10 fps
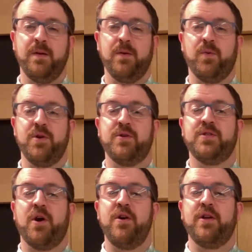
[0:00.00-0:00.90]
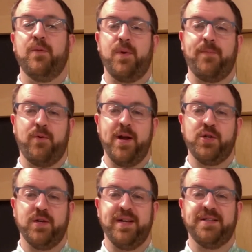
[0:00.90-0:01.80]
When you're starting your
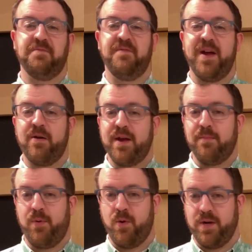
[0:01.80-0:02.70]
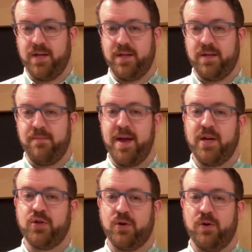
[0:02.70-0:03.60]
preparation, it's very important to make
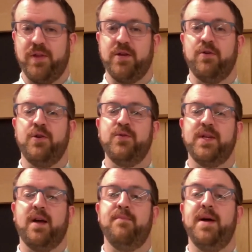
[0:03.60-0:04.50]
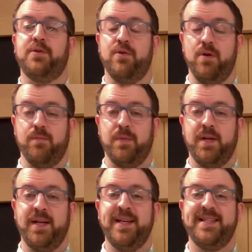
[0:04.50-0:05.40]
sure that you're using a metronome
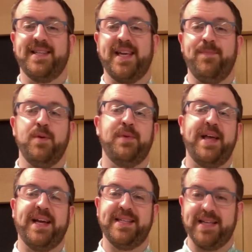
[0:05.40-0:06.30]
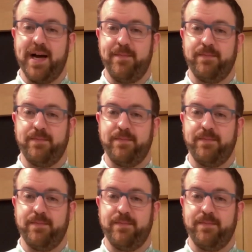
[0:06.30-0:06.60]
to keep you playing in time.